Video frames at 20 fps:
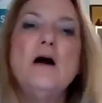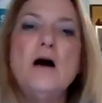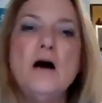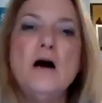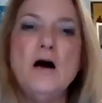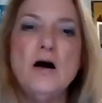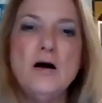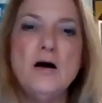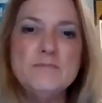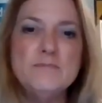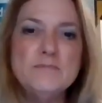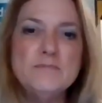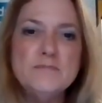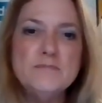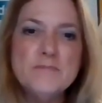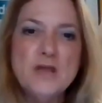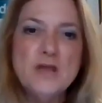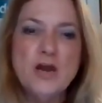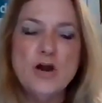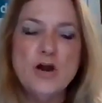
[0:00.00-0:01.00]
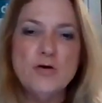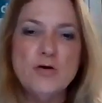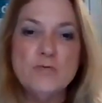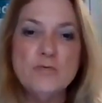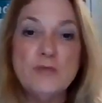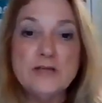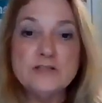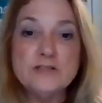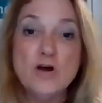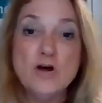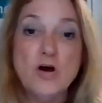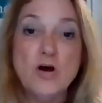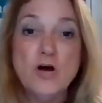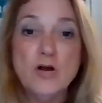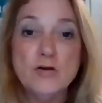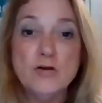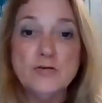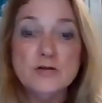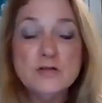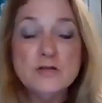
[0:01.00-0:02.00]
That's
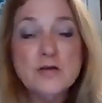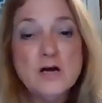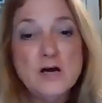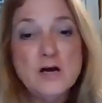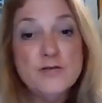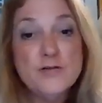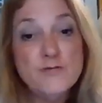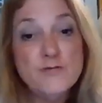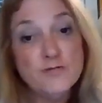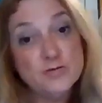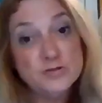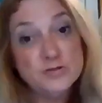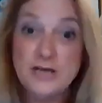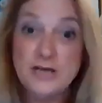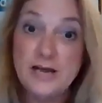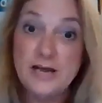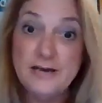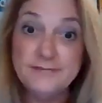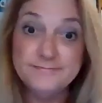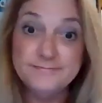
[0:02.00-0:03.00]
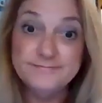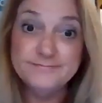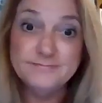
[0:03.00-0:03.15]
called the first date.